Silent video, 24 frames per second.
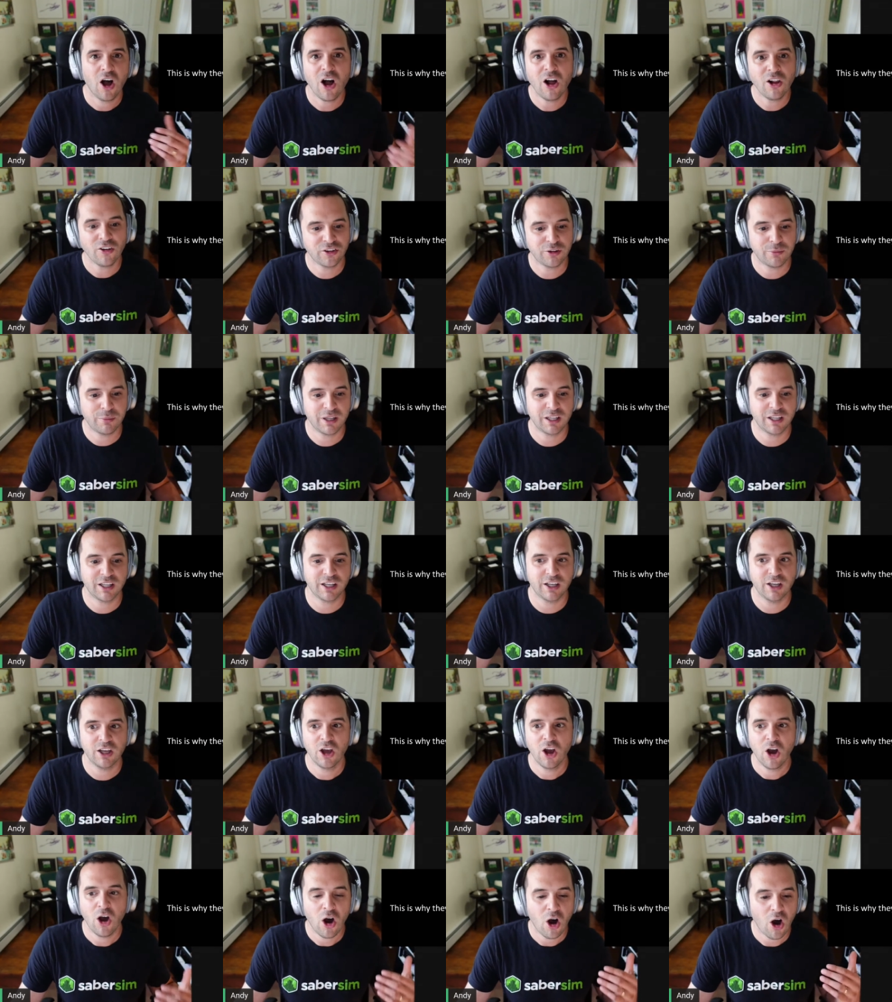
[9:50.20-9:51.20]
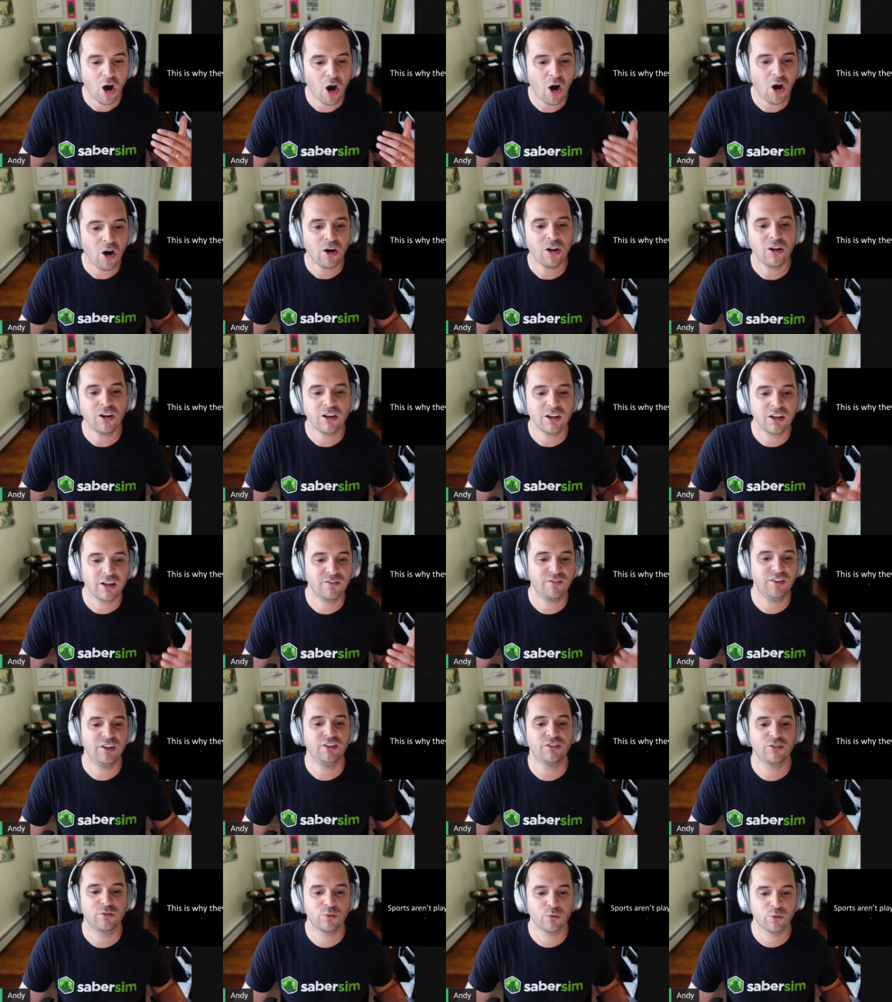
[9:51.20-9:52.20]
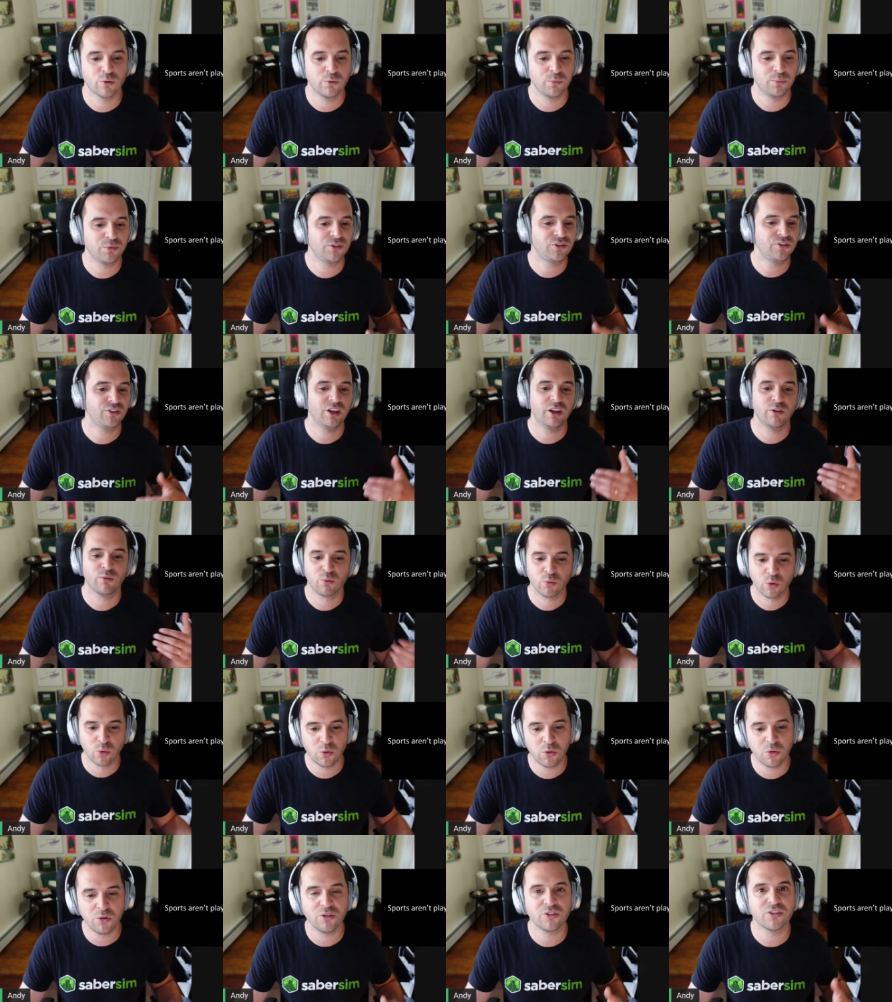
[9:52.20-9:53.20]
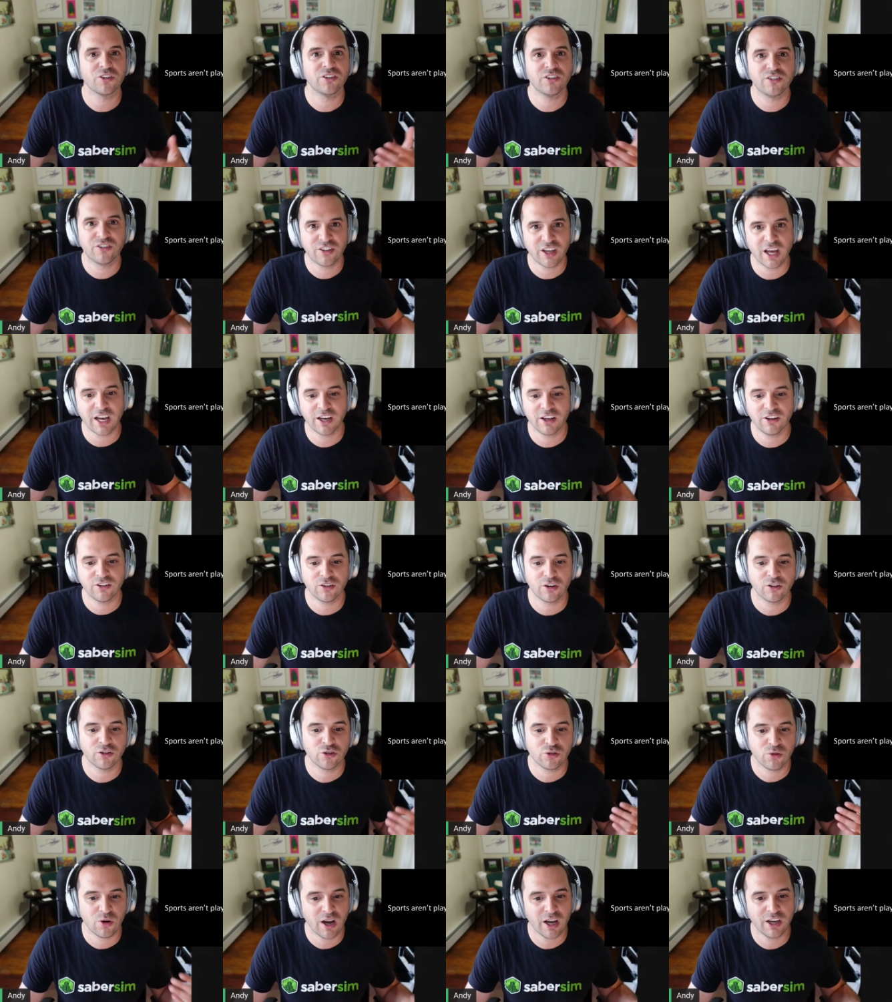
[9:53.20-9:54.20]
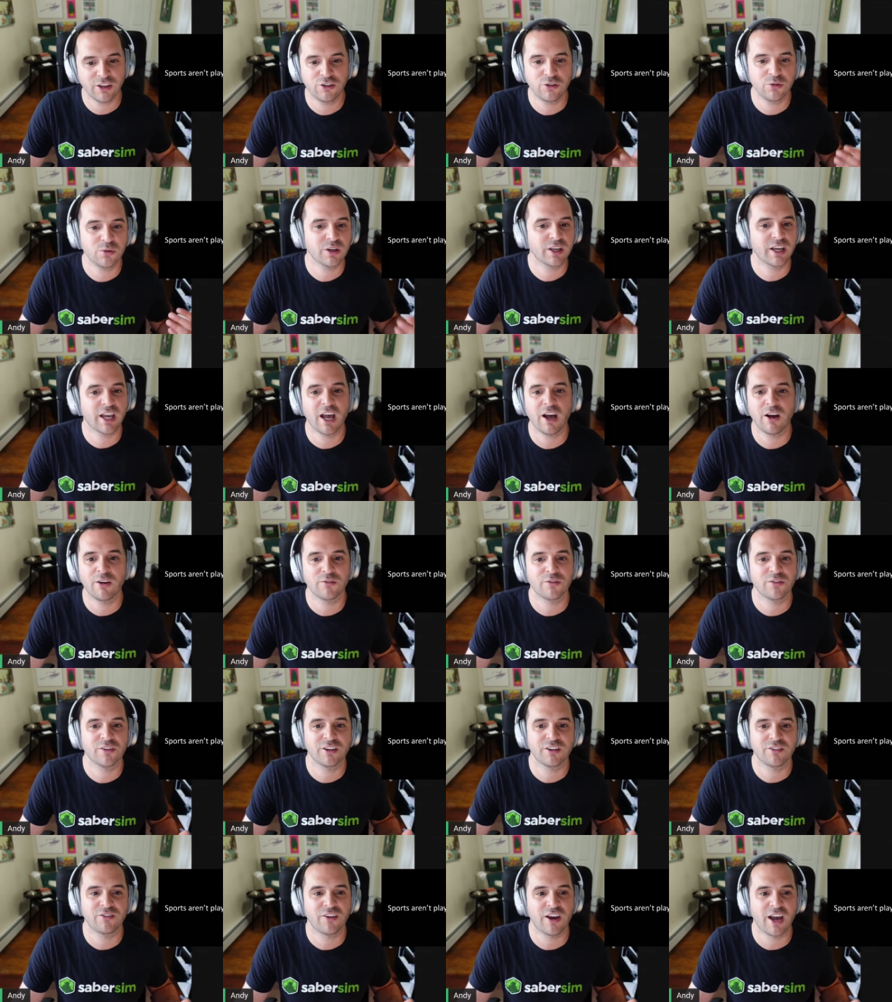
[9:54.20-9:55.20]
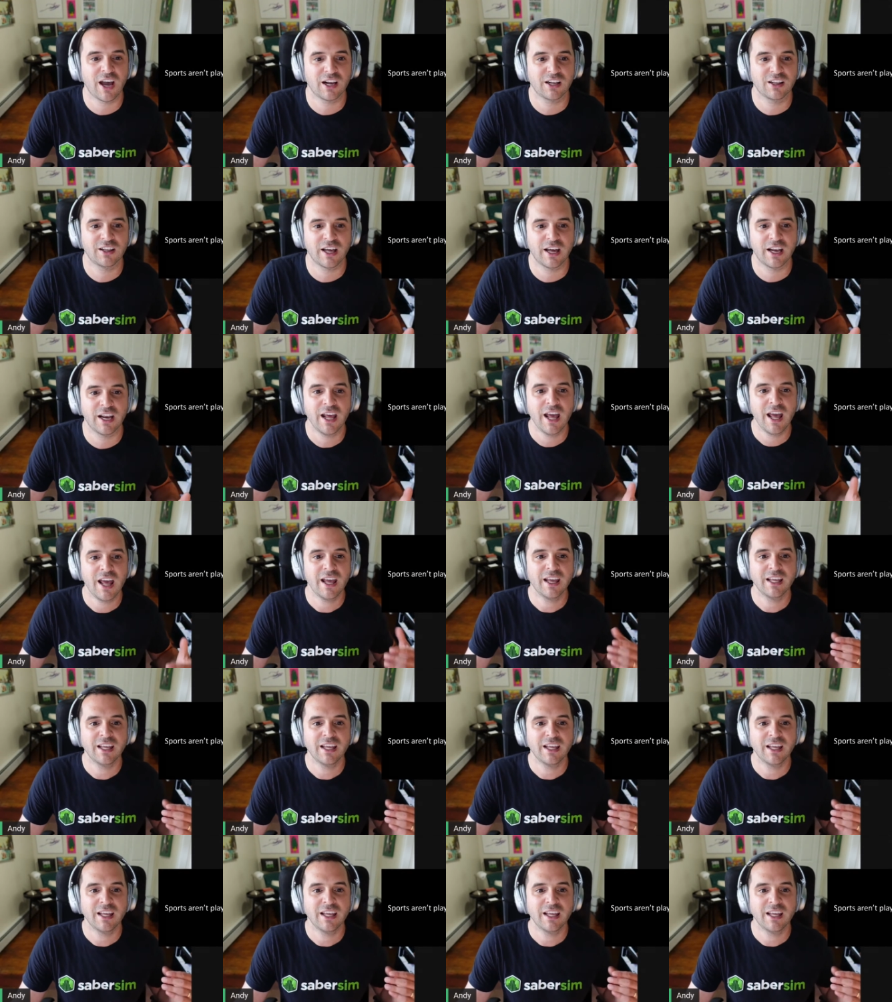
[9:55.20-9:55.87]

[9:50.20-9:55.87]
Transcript: Ultimately, all of these groups and rules and settings are trying to account for the fact that